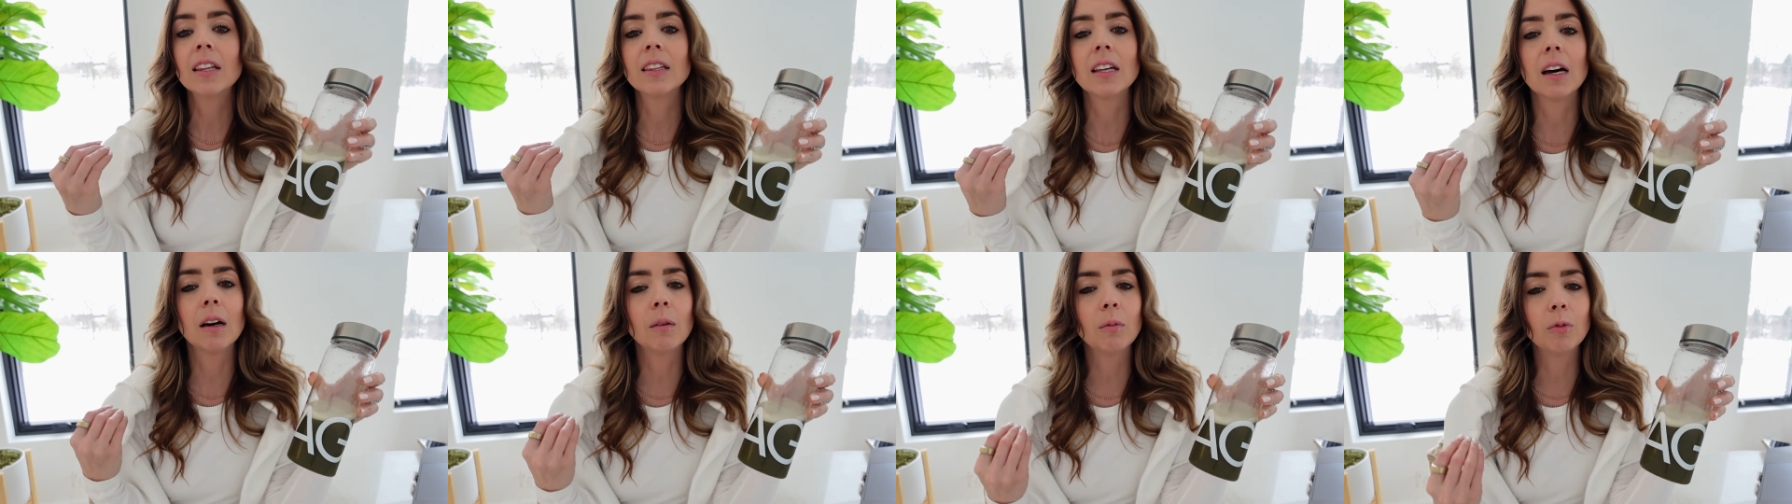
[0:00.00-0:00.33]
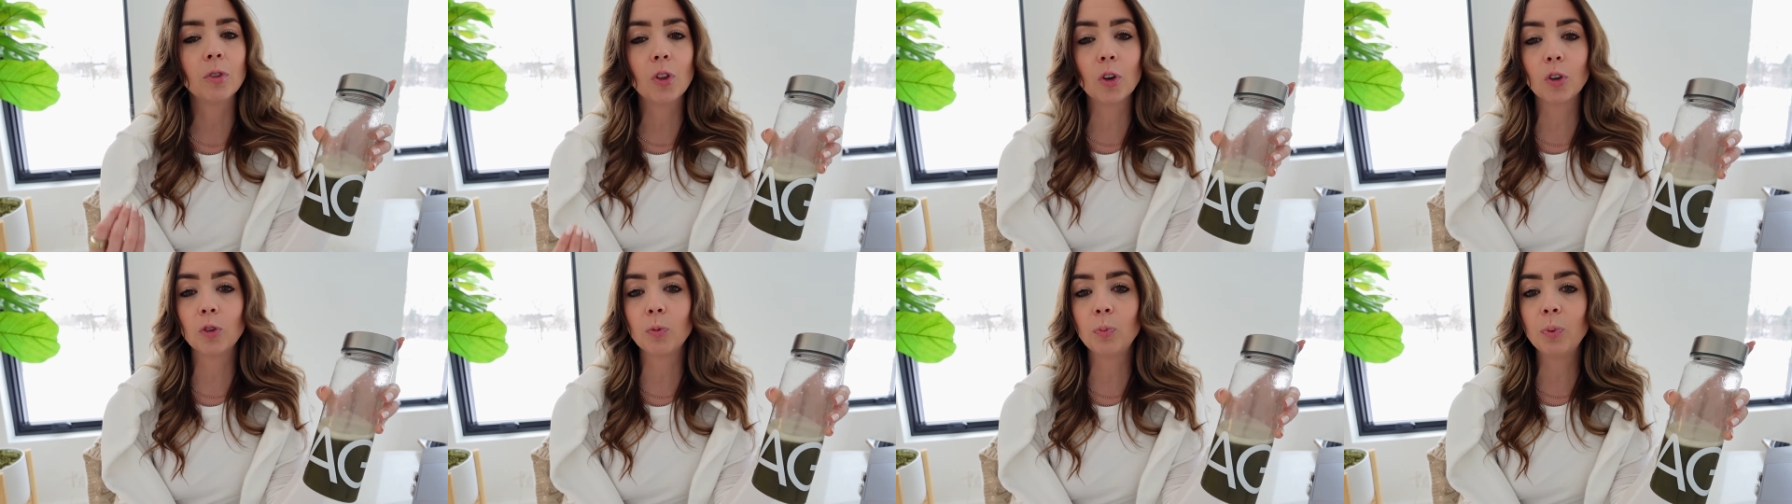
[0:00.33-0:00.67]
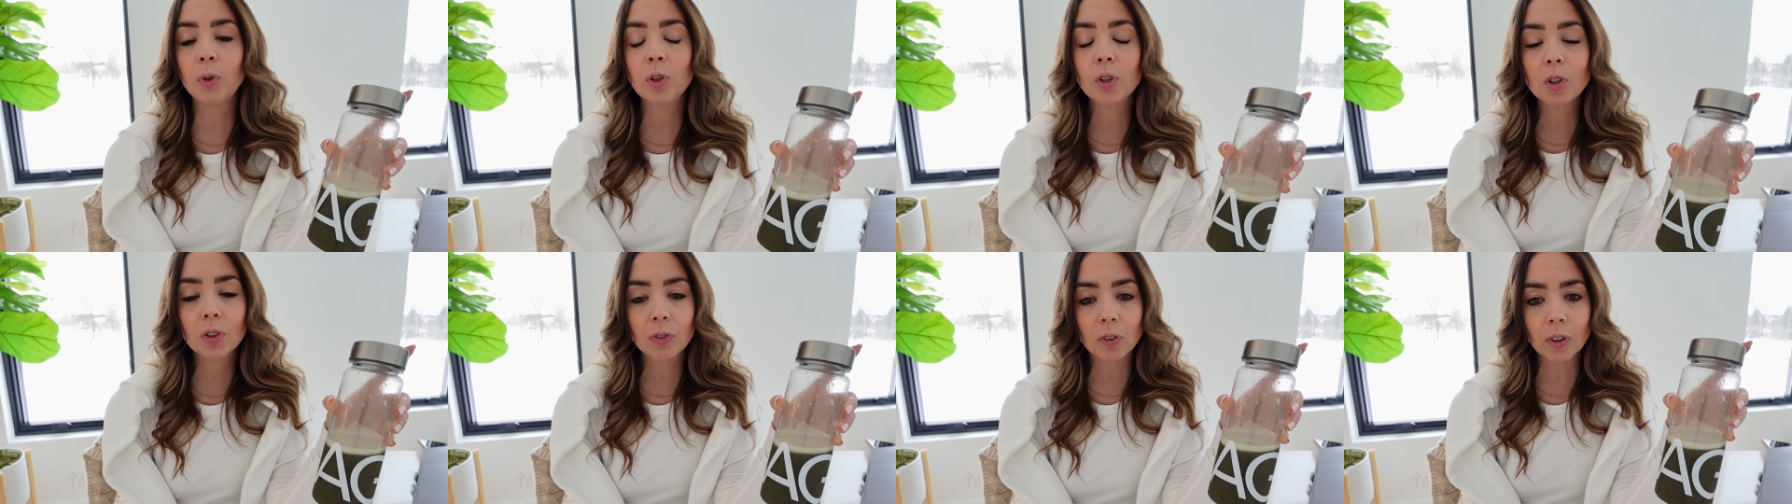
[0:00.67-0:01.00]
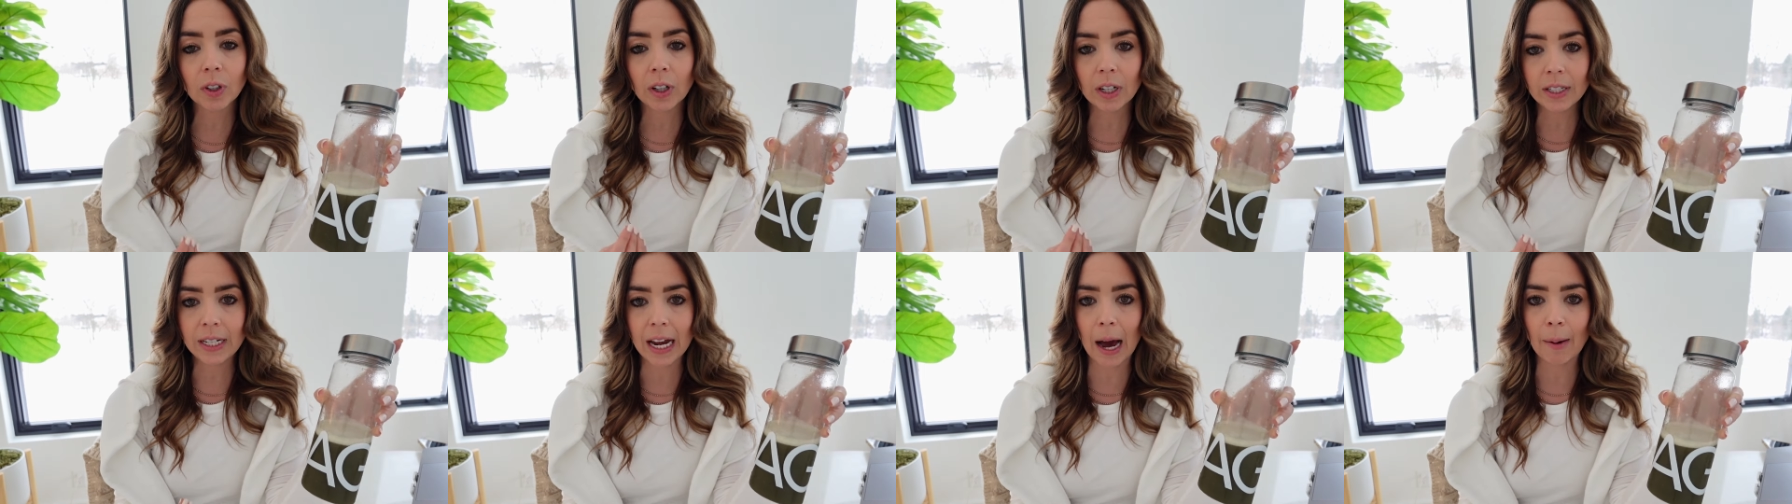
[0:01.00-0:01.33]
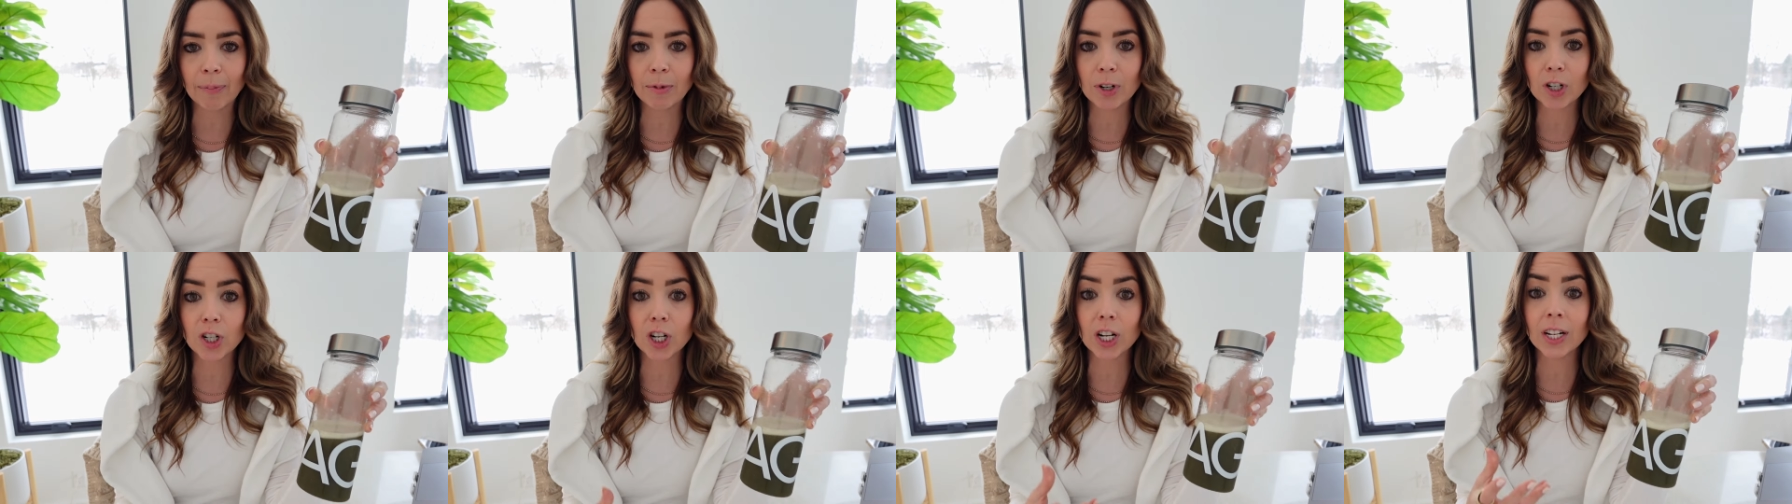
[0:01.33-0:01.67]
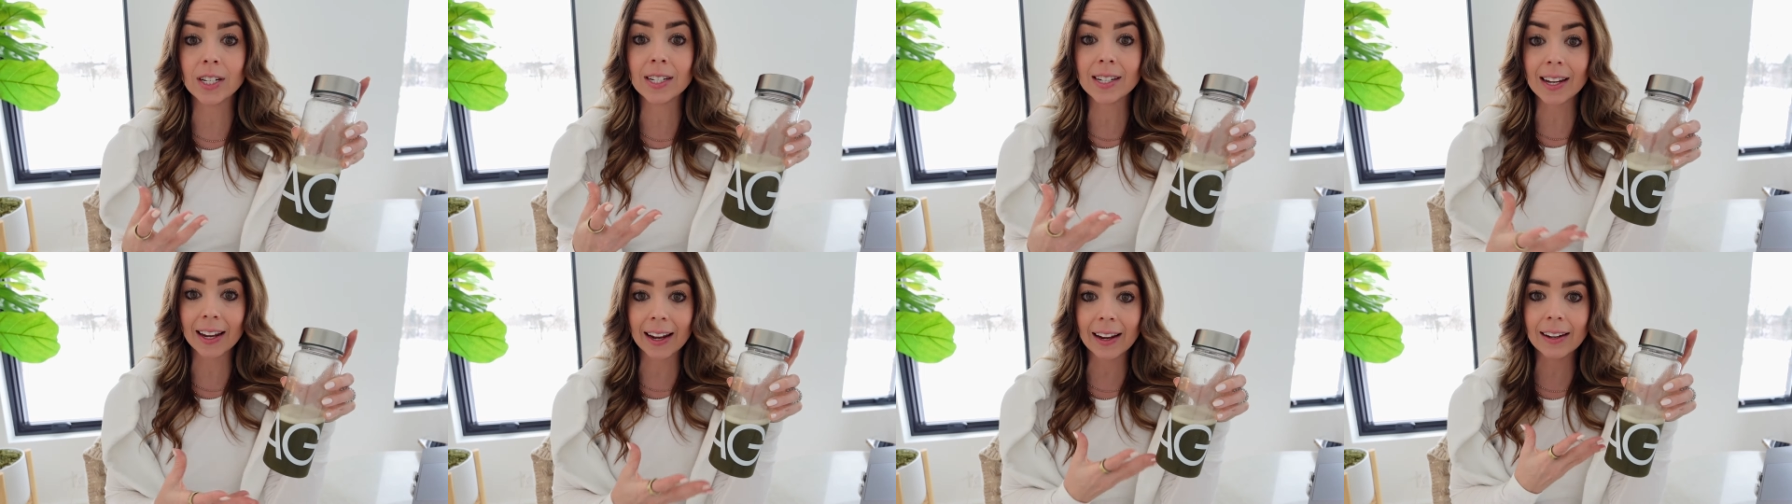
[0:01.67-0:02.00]
that those beautiful
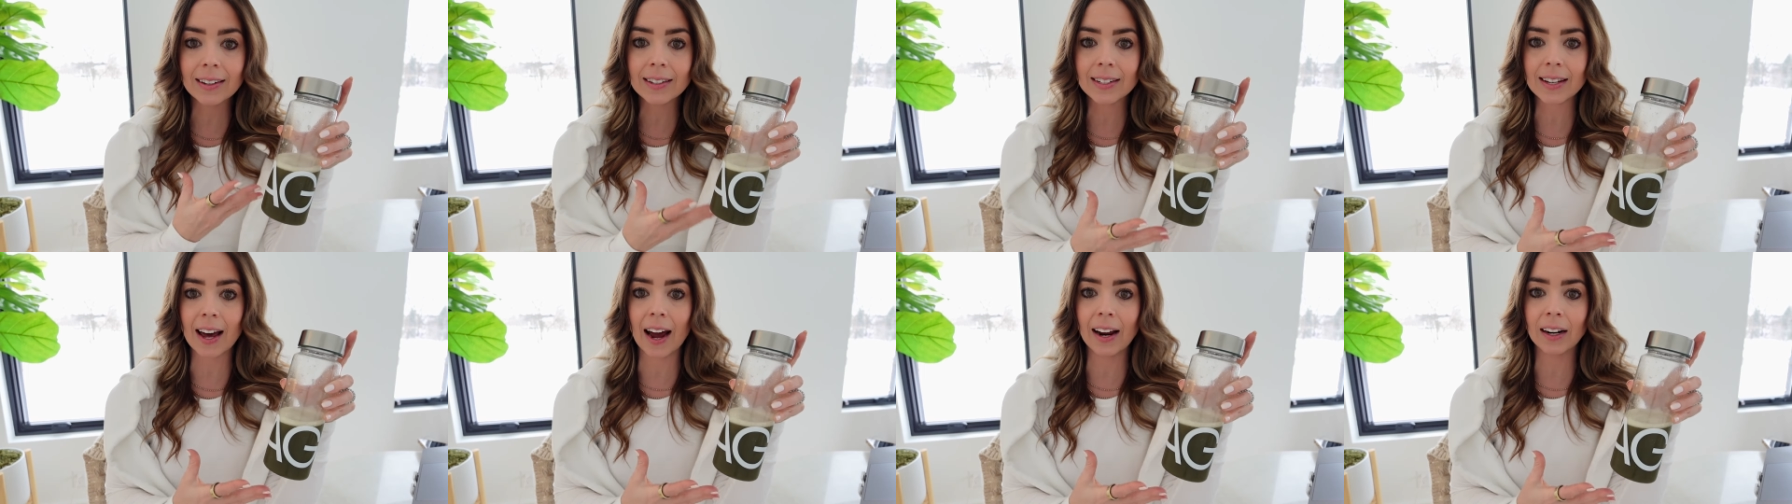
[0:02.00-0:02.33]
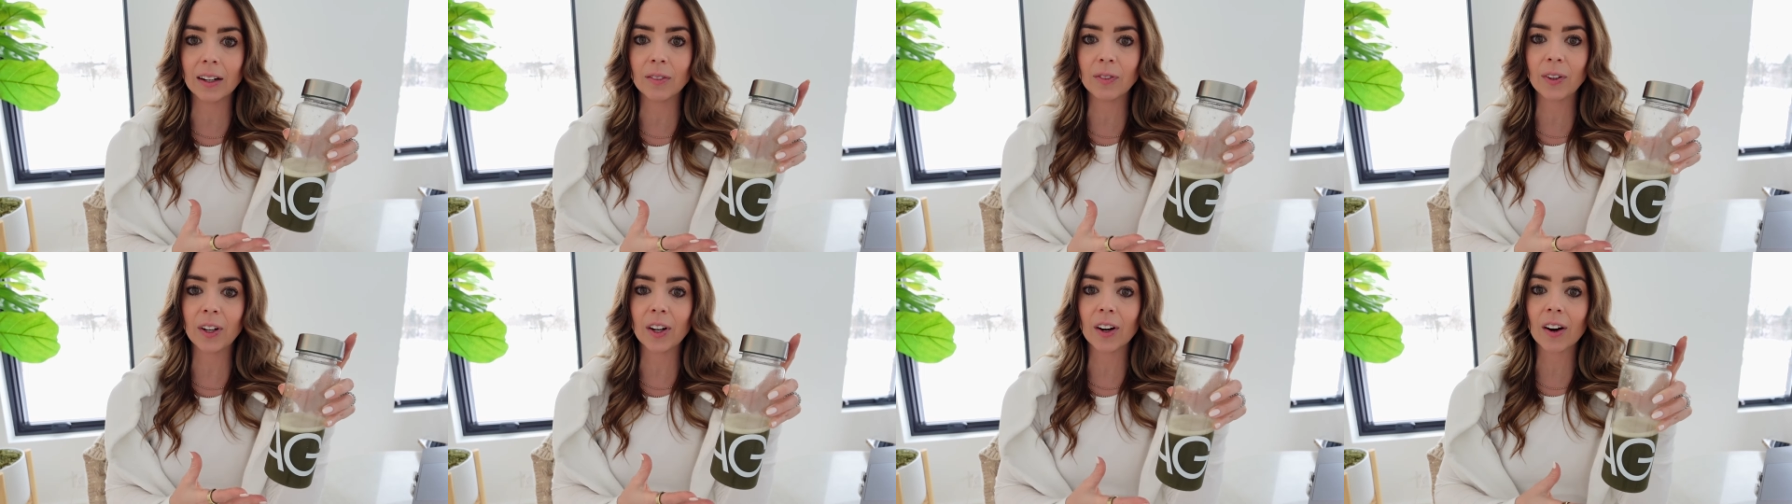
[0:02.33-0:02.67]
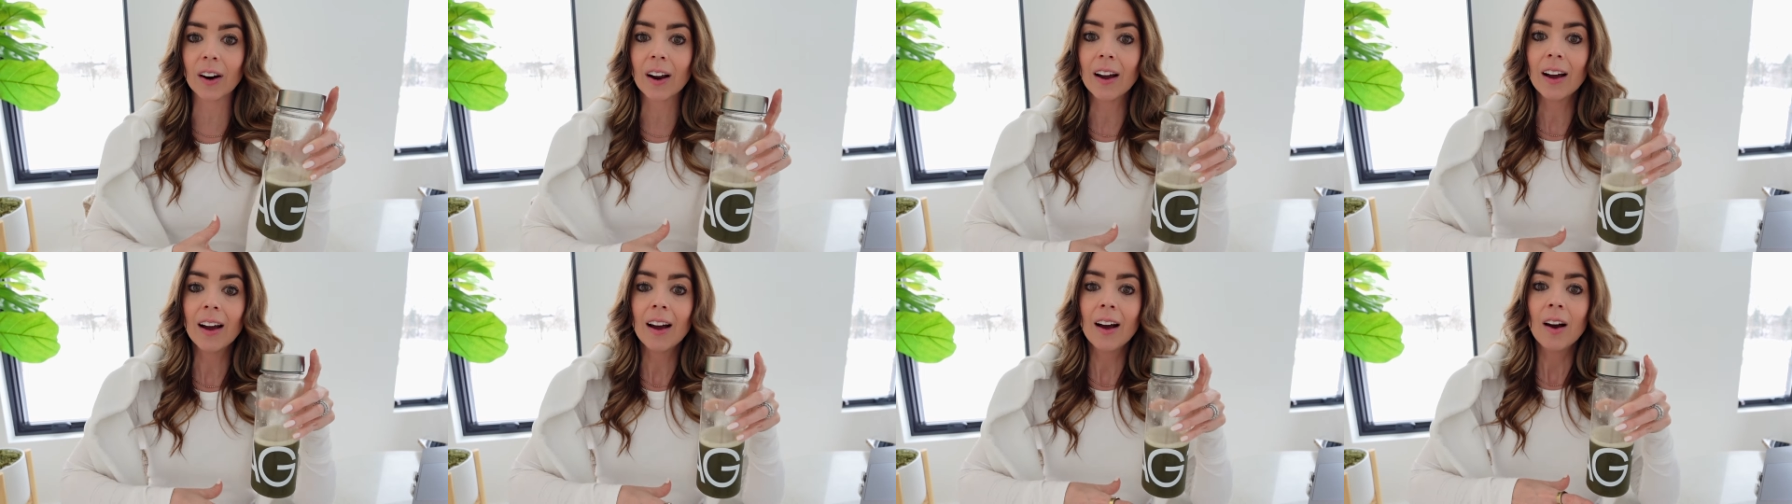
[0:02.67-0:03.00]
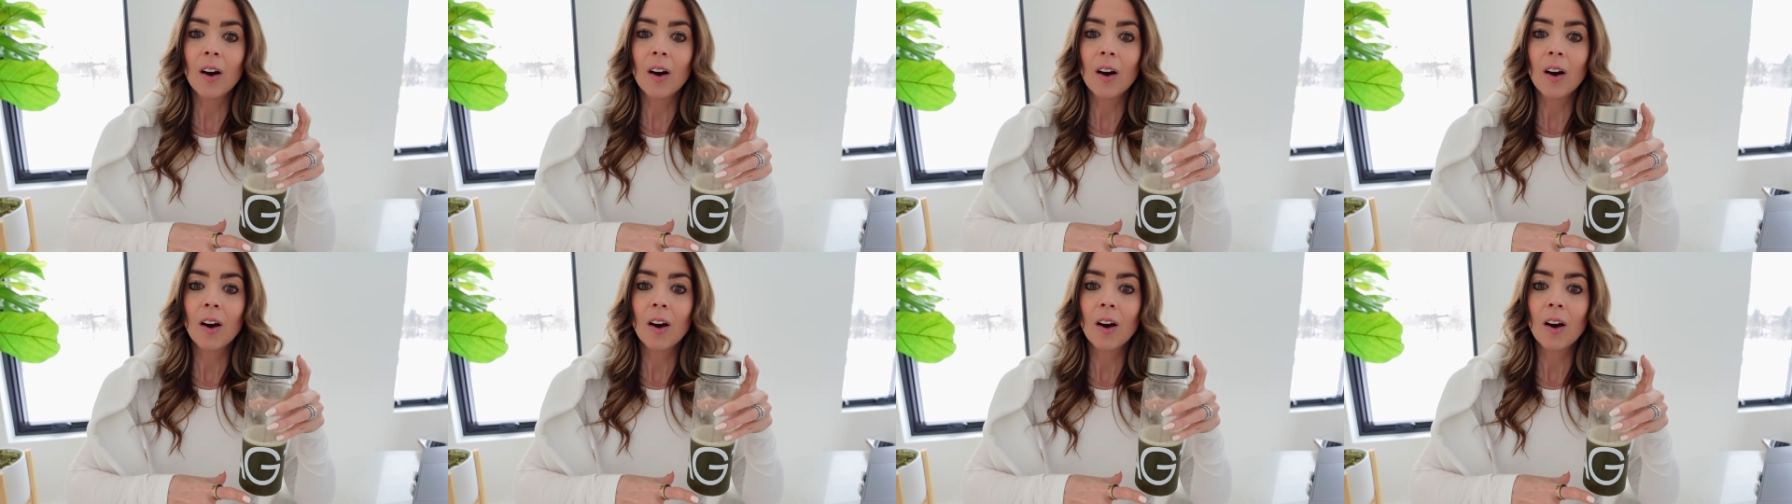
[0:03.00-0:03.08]
adaptogens inside of here,